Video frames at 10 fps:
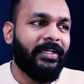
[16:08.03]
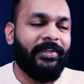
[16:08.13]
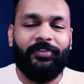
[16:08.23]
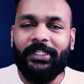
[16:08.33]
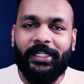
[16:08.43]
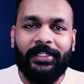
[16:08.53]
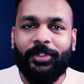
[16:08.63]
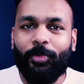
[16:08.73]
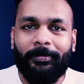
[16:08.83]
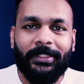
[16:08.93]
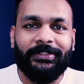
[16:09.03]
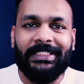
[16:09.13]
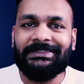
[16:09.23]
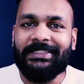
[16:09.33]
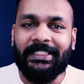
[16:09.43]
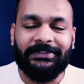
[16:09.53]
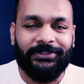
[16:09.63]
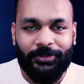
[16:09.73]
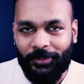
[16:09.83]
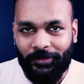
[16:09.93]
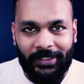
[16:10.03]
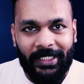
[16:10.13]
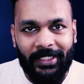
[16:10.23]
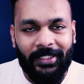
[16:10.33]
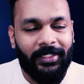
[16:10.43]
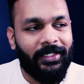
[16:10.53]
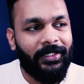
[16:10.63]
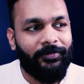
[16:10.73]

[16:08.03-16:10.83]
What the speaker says: If we didn't know about these things today,